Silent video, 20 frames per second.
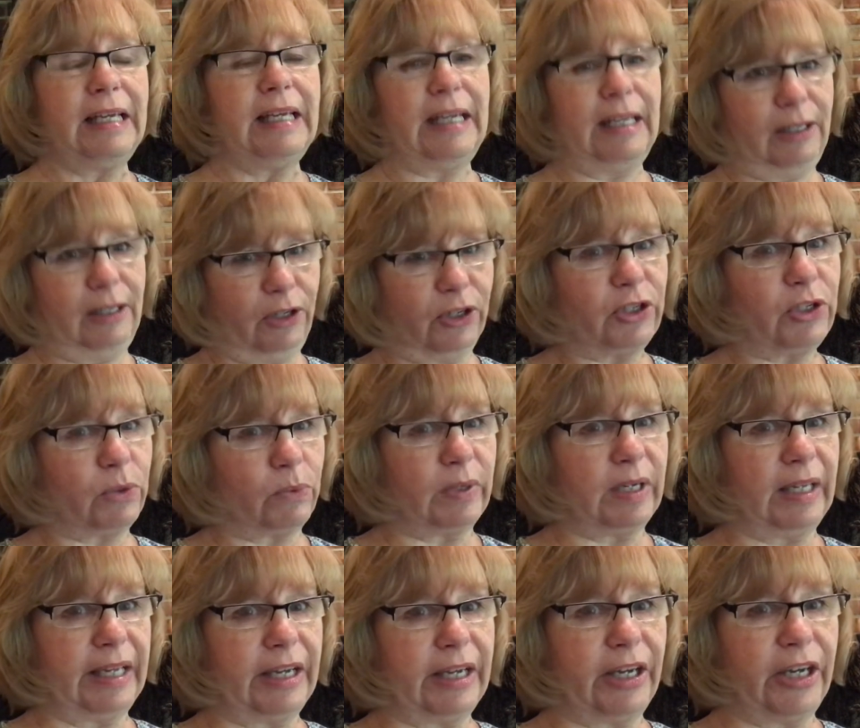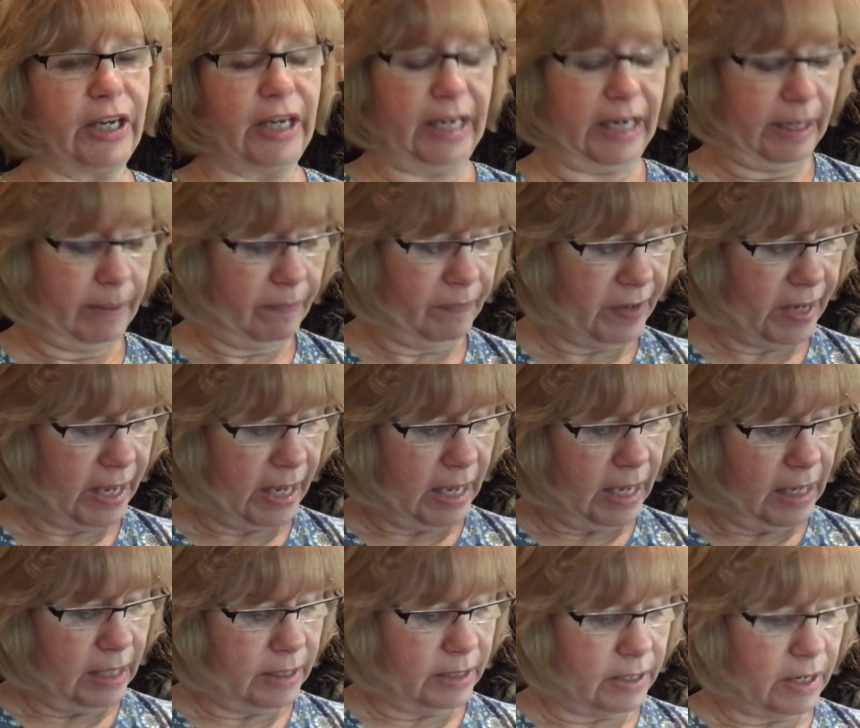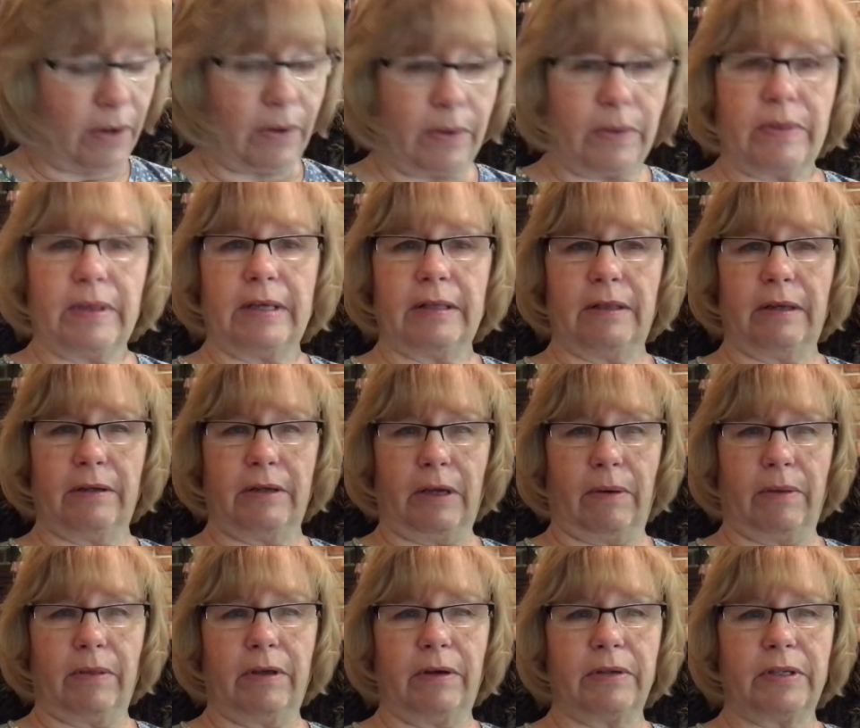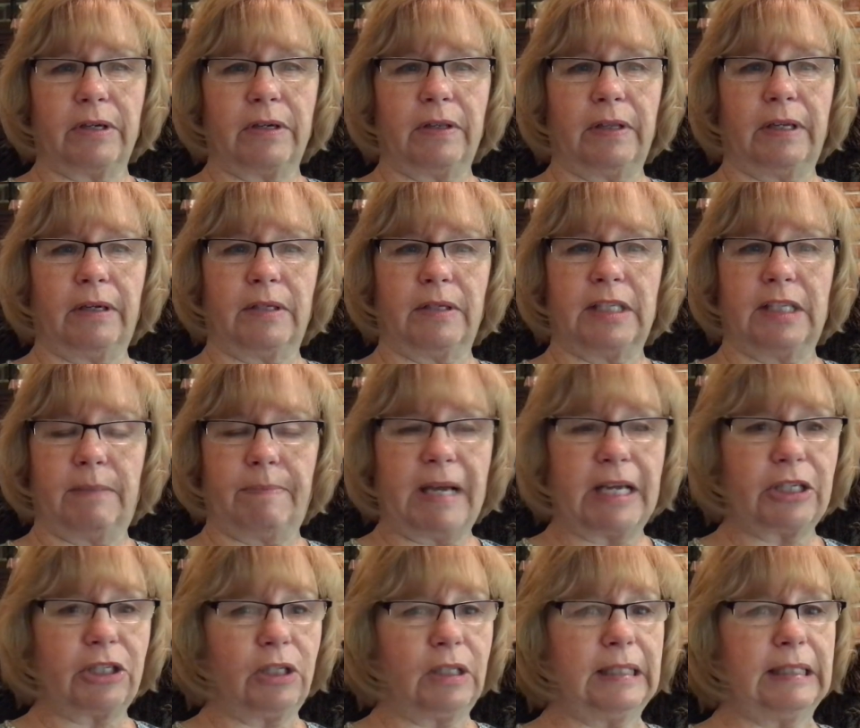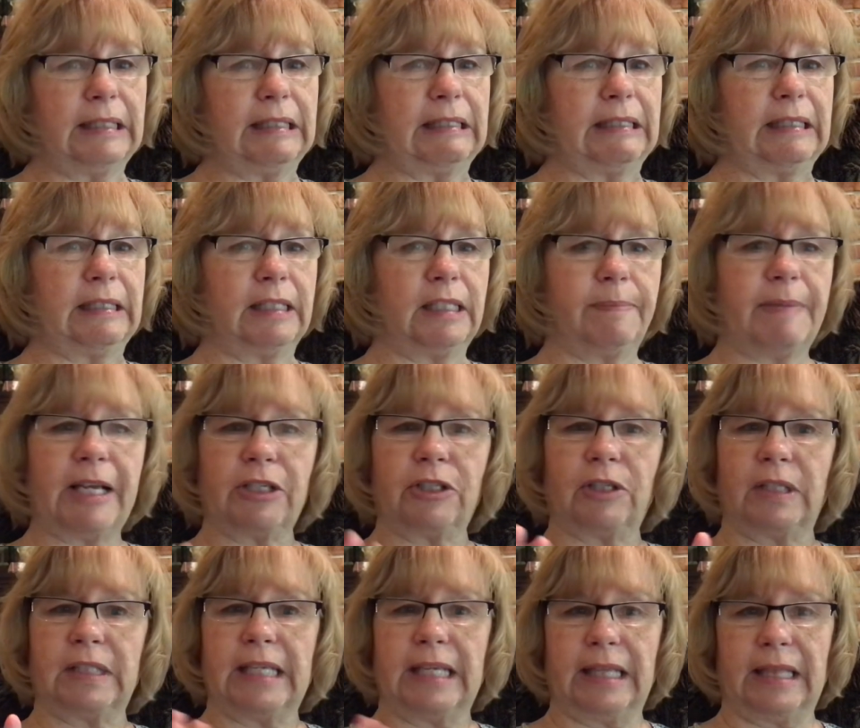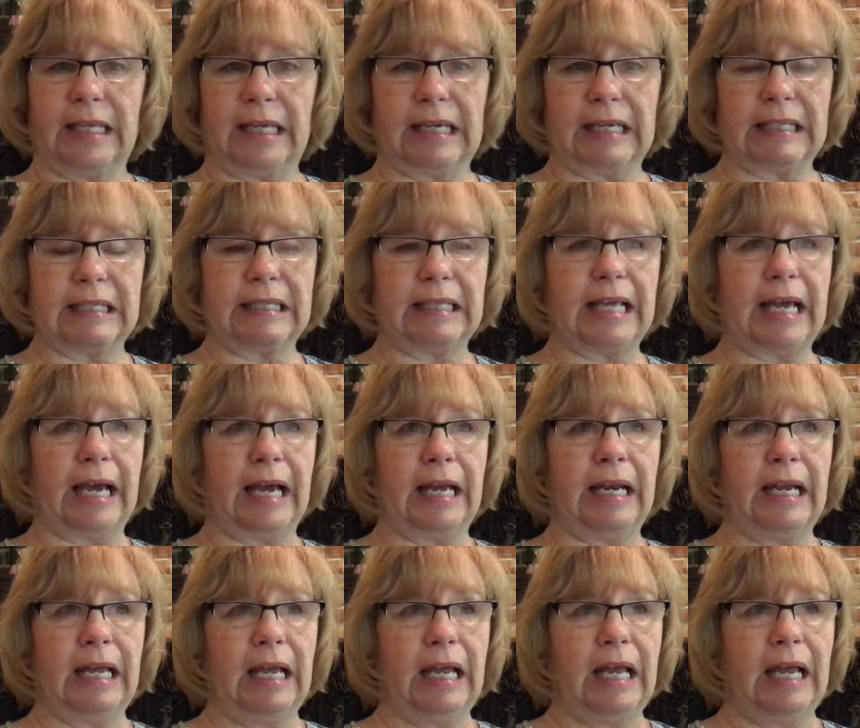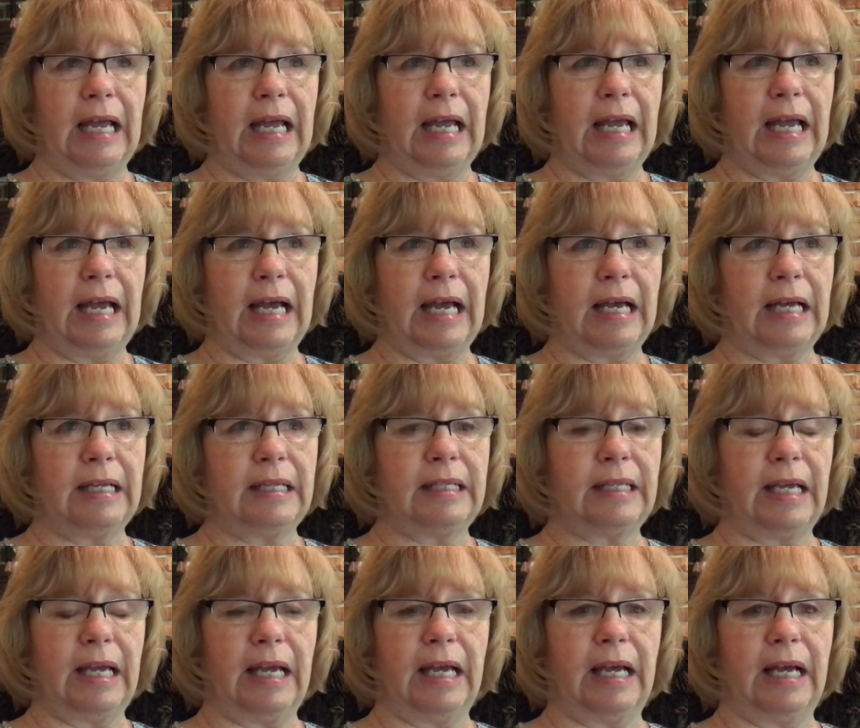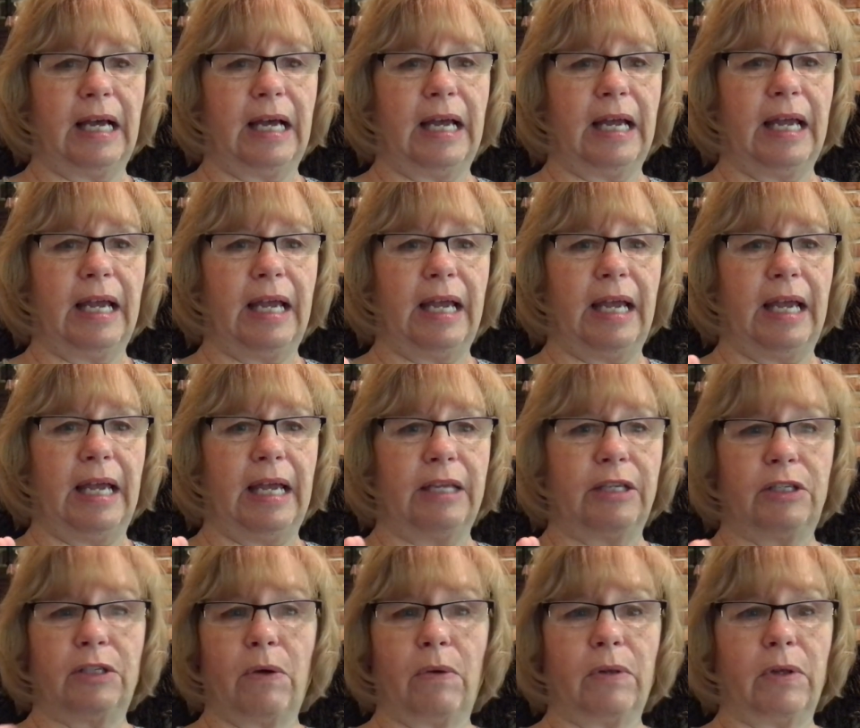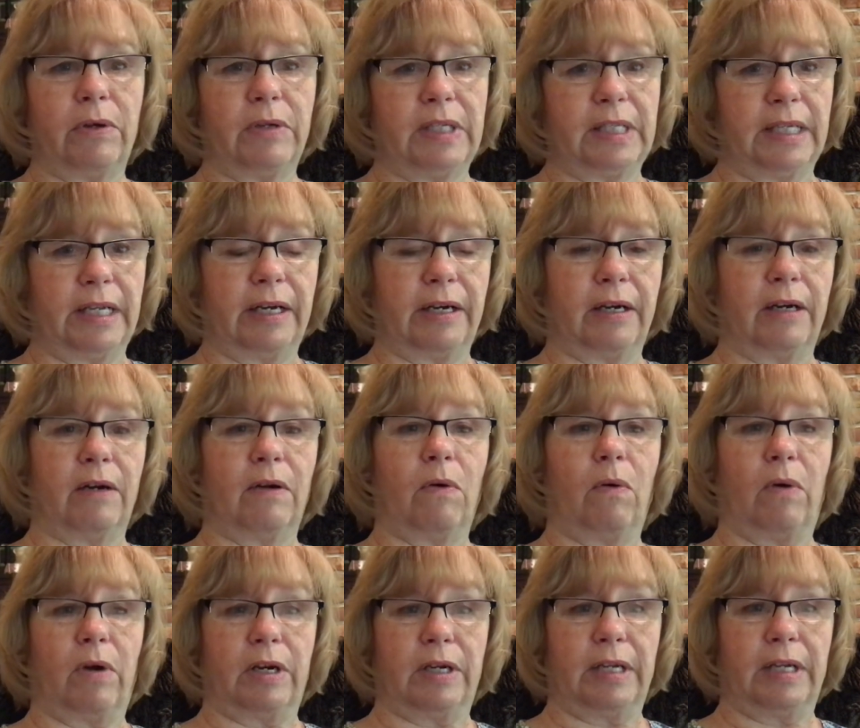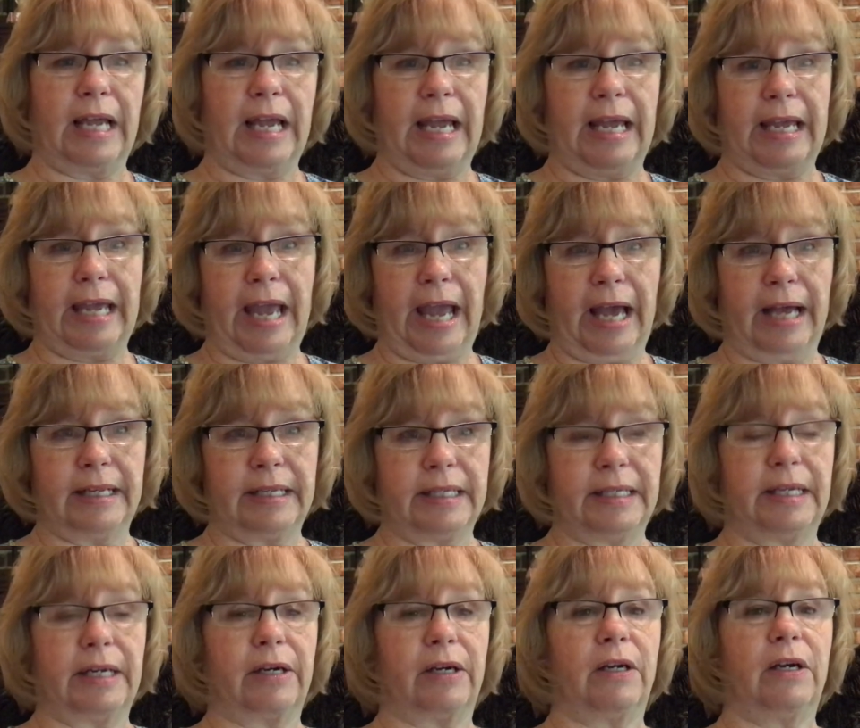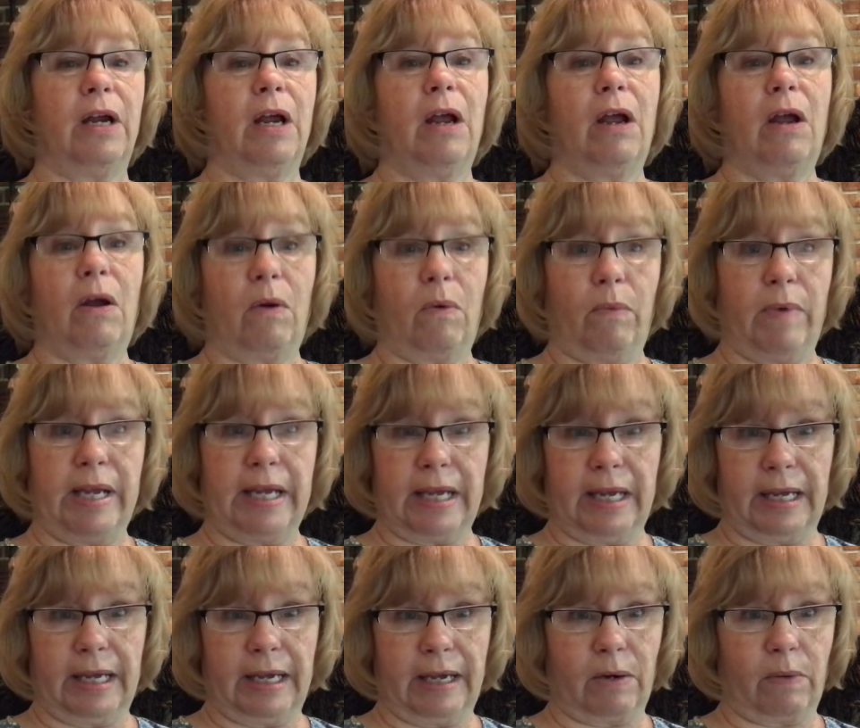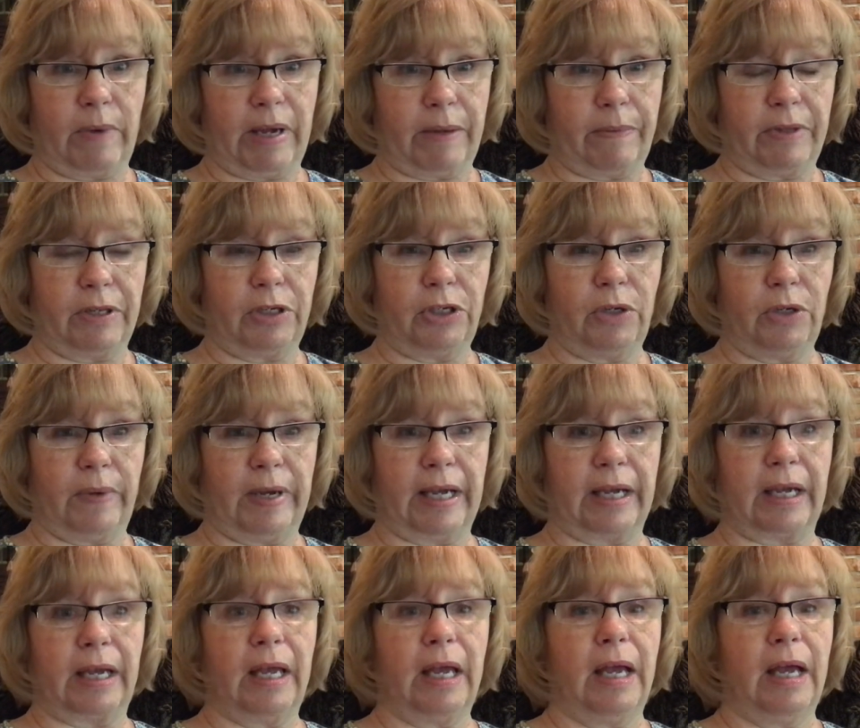It looks really good. So those are little specialty things that, as a solo sitter or a cat sitter, we can get away with doing.